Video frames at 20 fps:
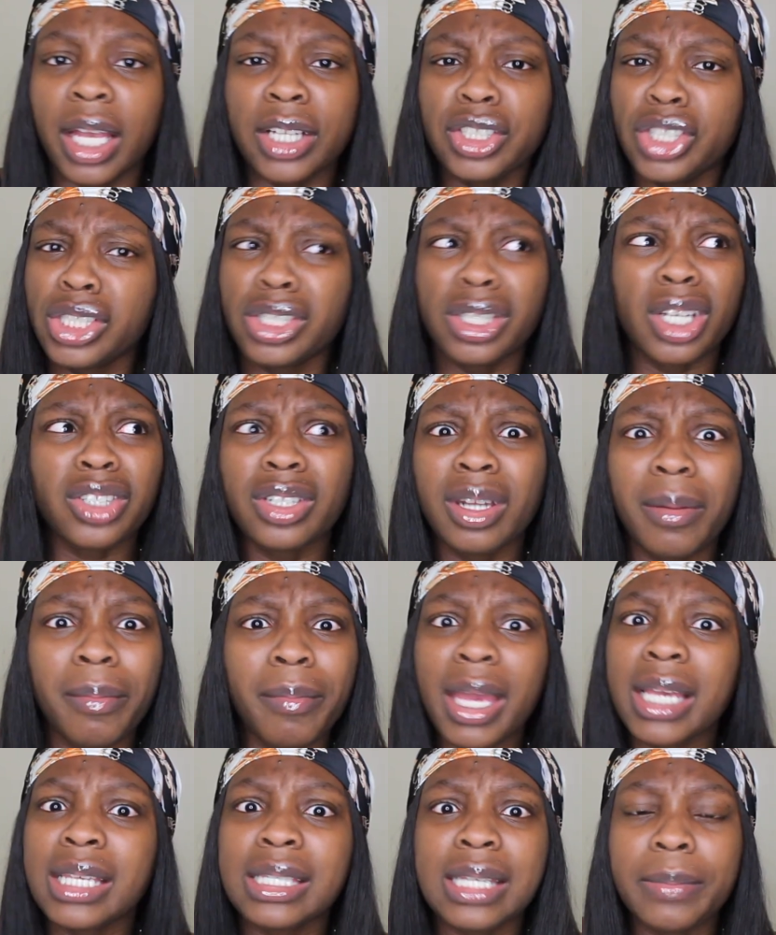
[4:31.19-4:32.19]
Like, she's such an
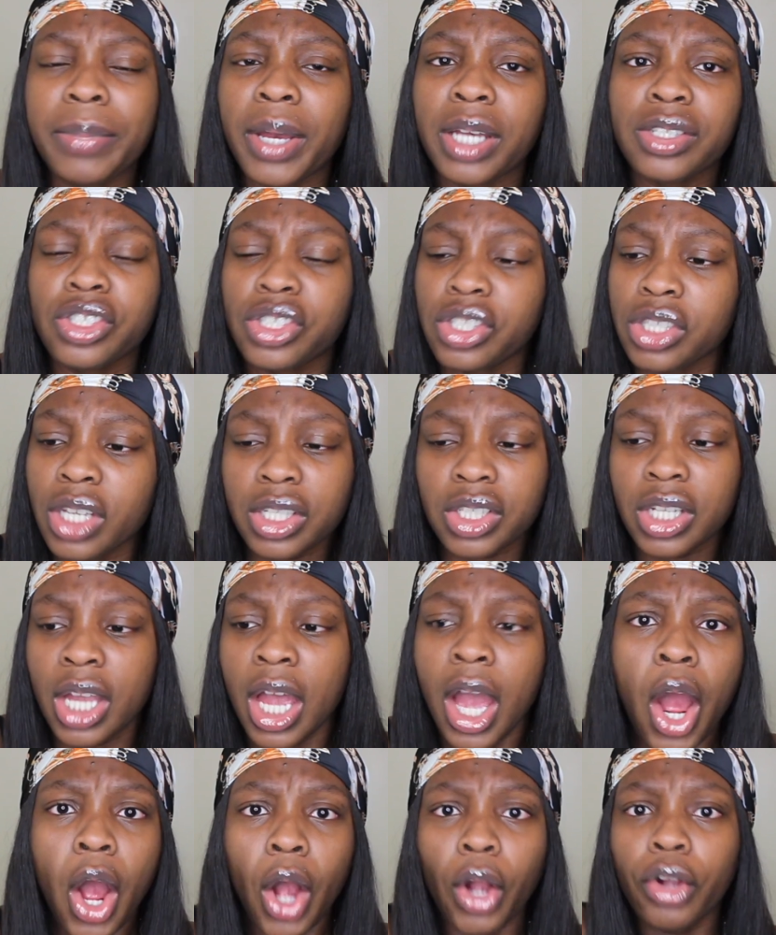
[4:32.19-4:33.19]
amazing person. She's such
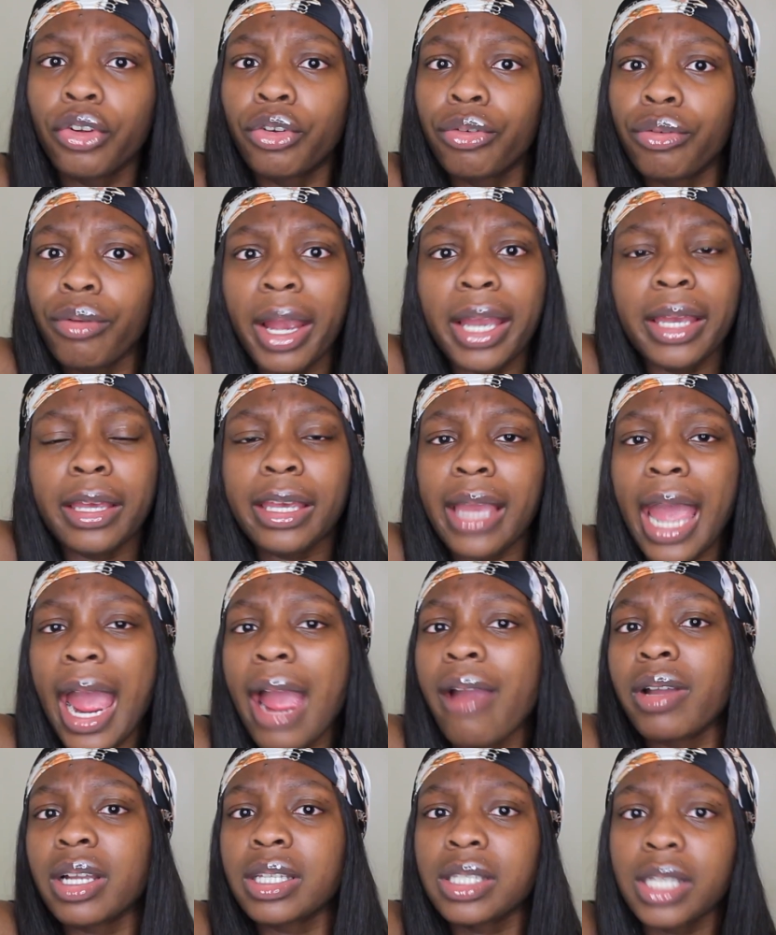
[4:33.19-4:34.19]
a great
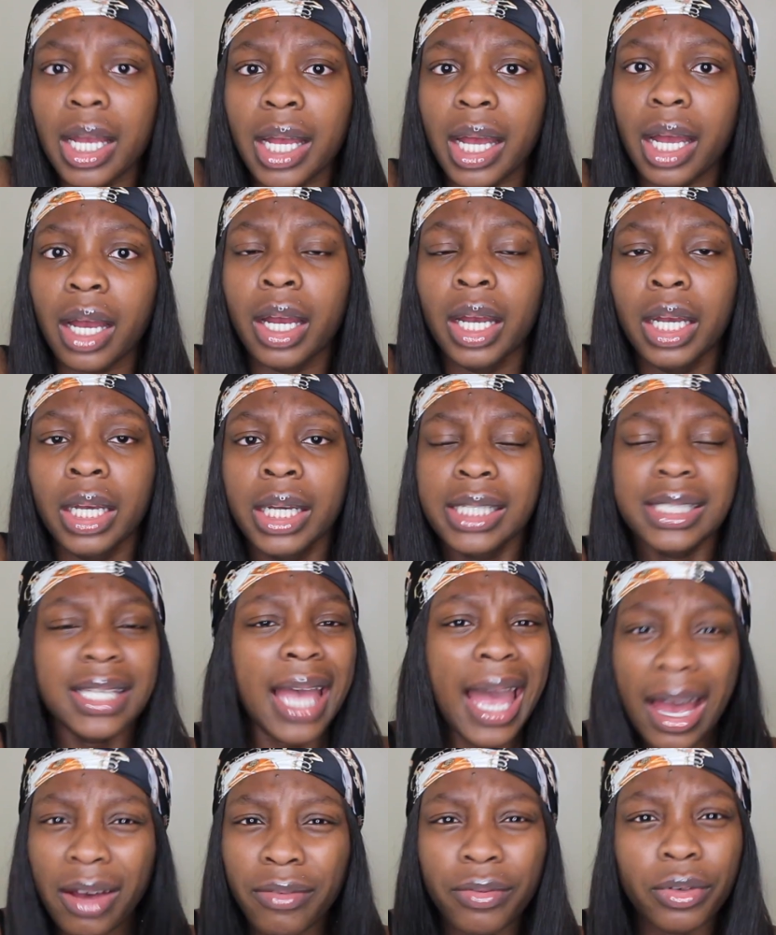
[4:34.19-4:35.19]
character
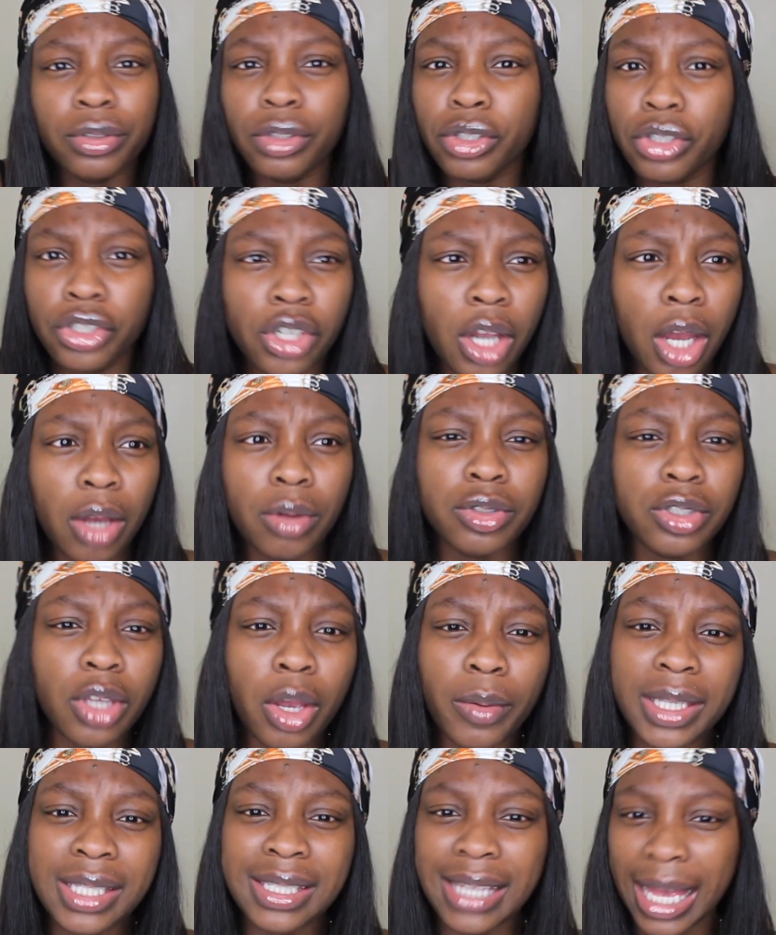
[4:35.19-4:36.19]
to have on the show.
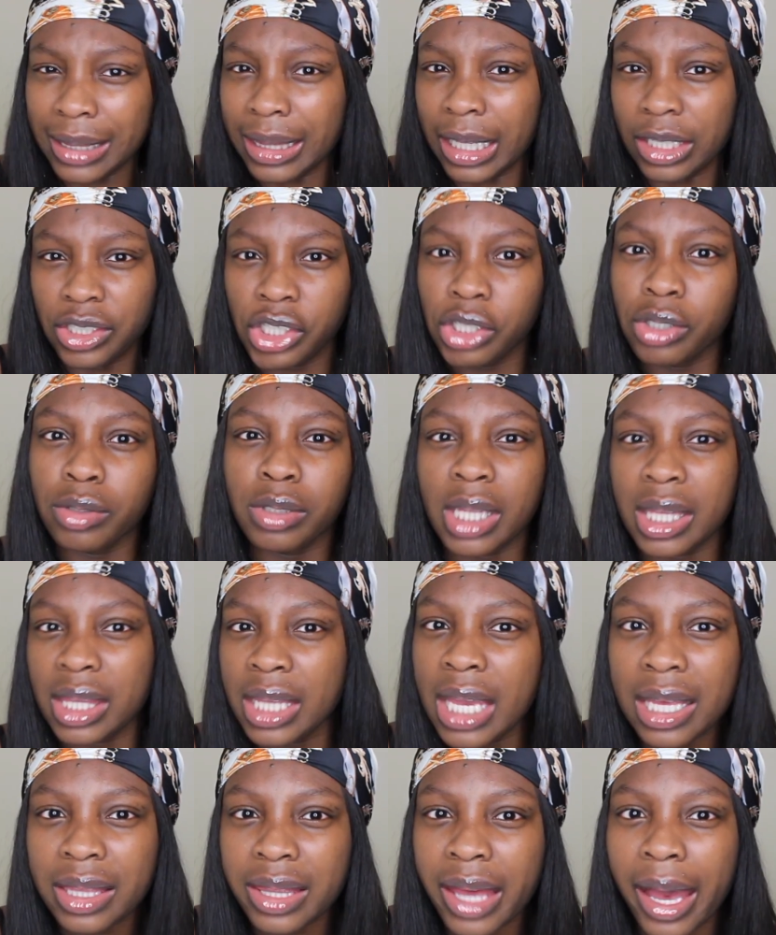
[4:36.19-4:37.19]
So it's sad that she used to
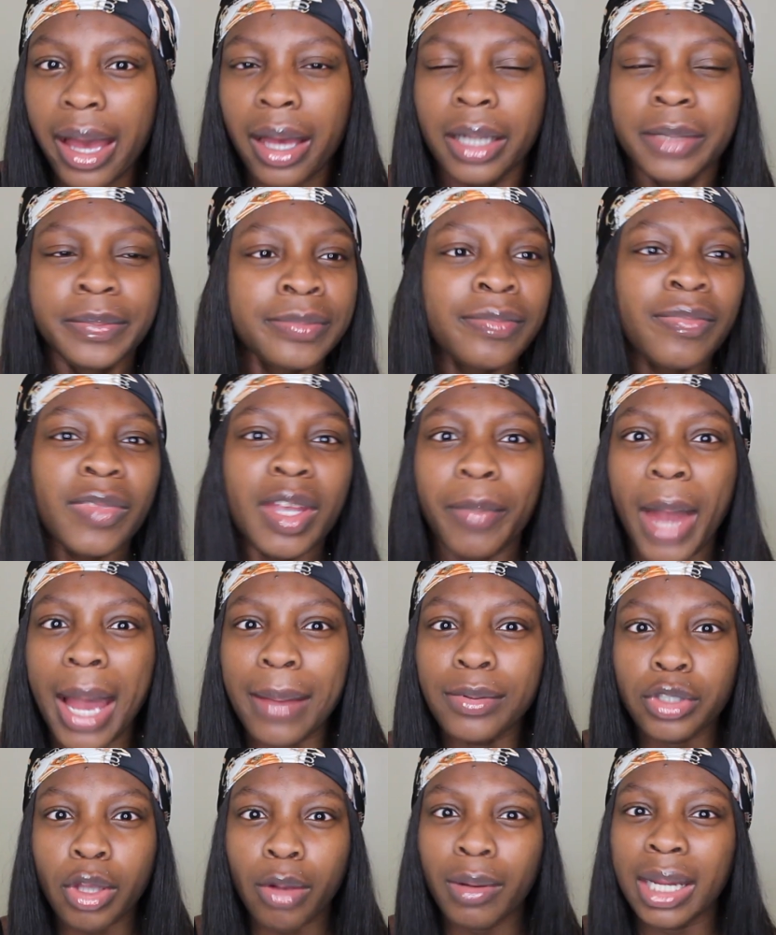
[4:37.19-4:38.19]
think that, But
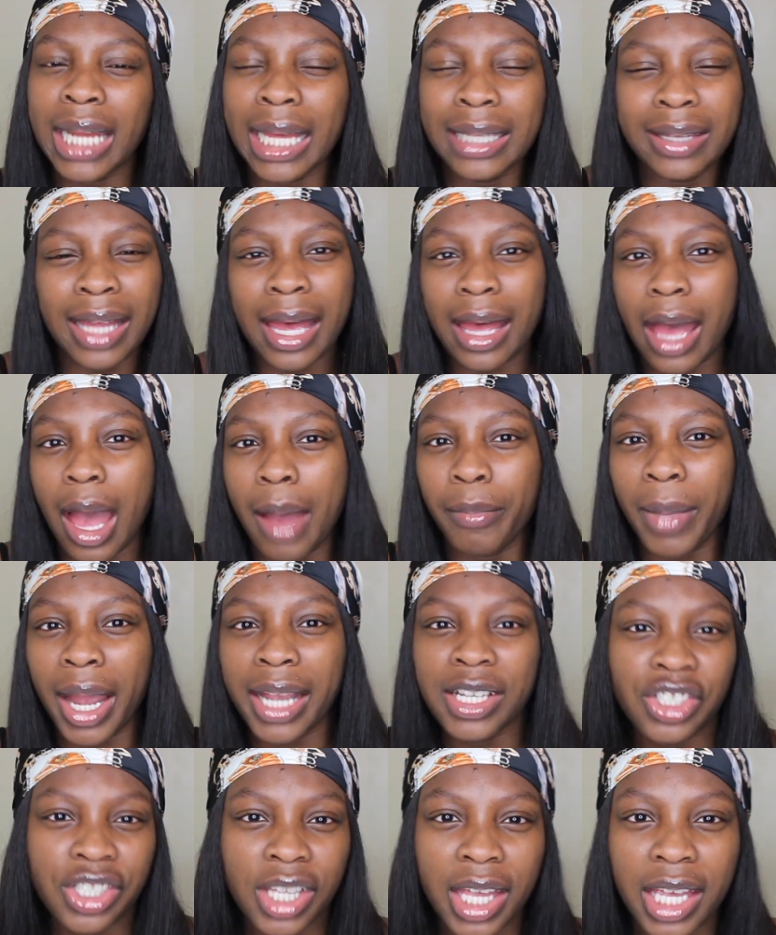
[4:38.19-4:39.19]
I'm so glad that her
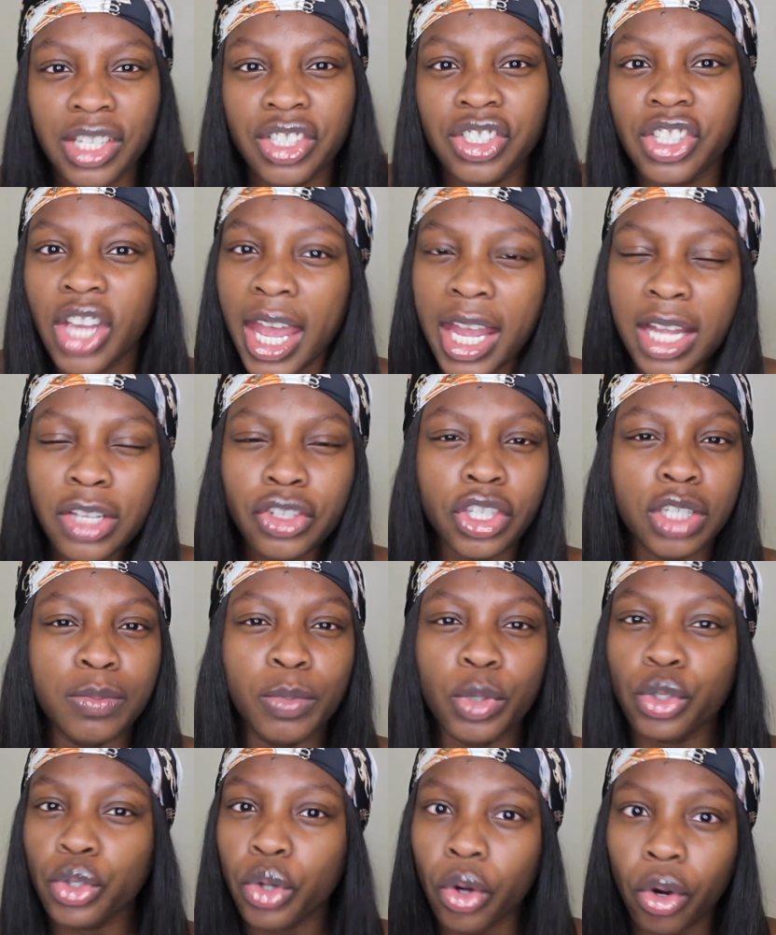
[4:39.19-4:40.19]
mindset is changed, she's
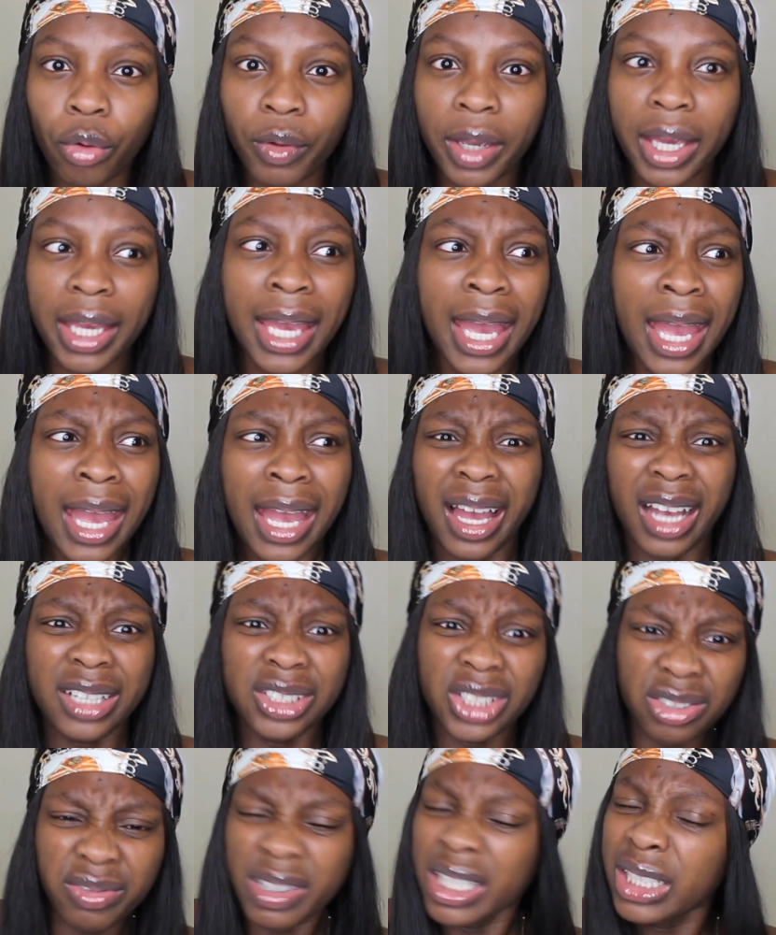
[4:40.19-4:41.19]
maturing,
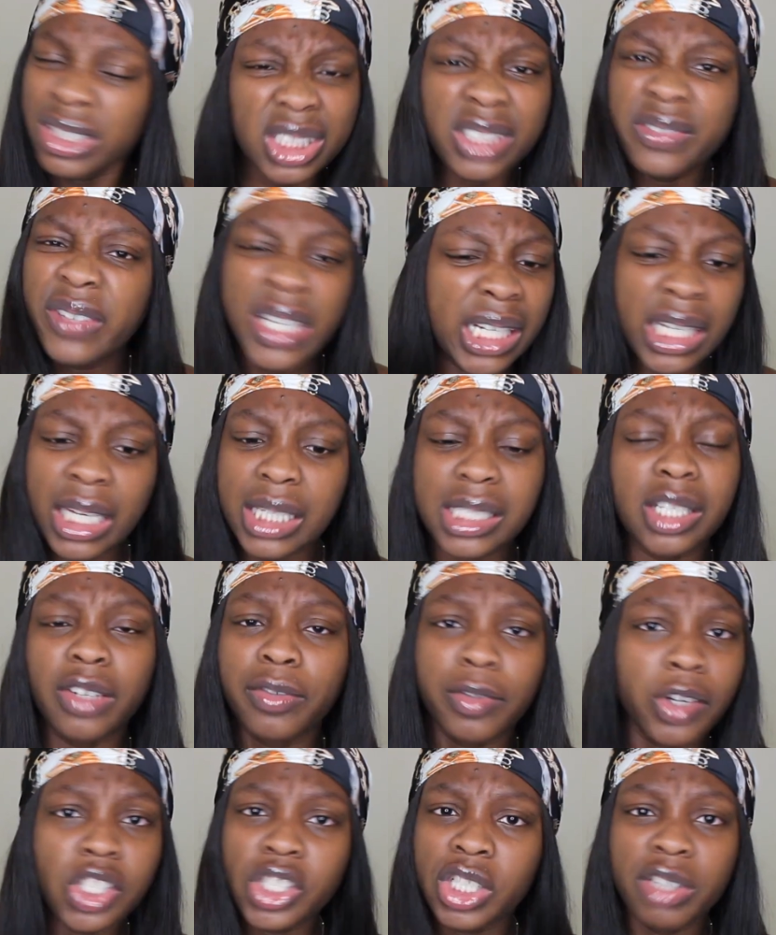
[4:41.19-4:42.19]
and she's really just feeling
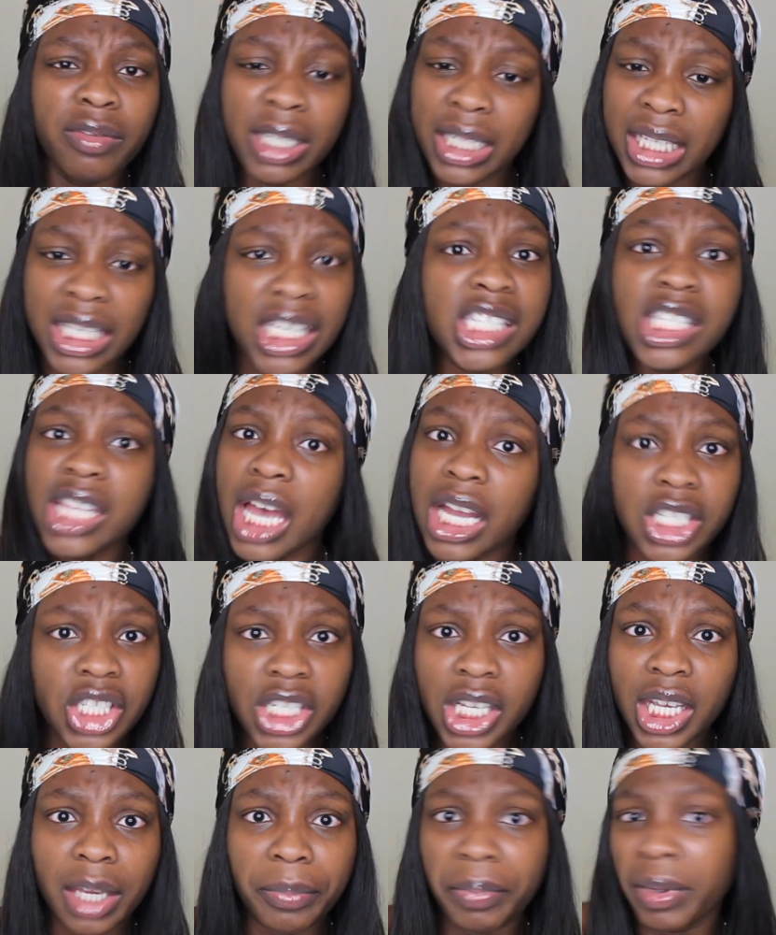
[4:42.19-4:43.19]
herself because she really is that
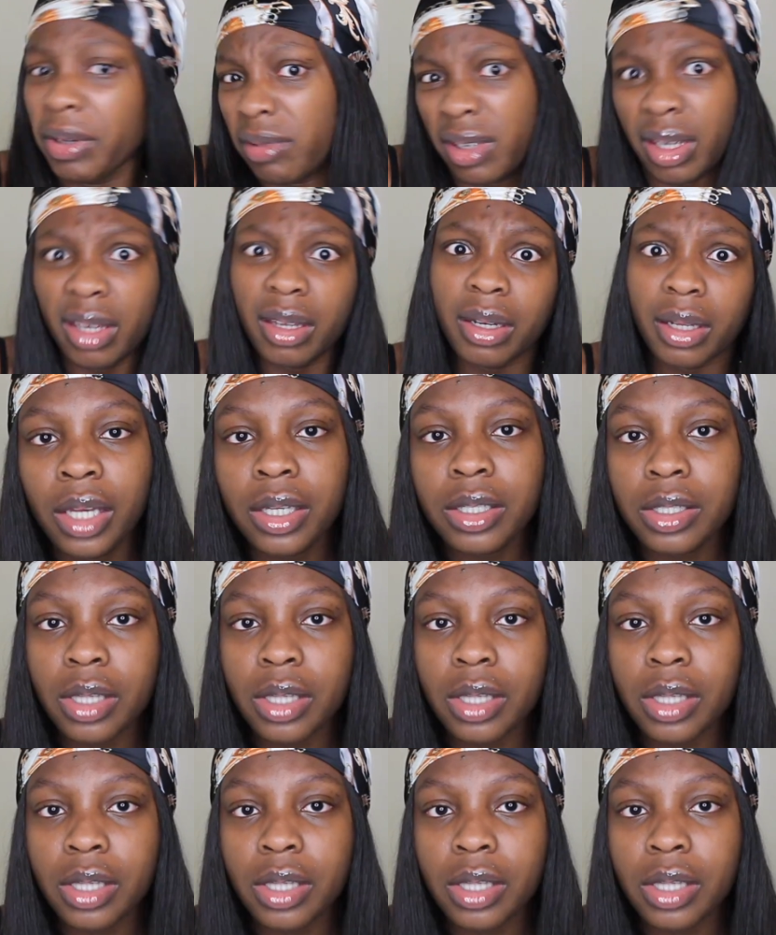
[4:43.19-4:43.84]
chick, period.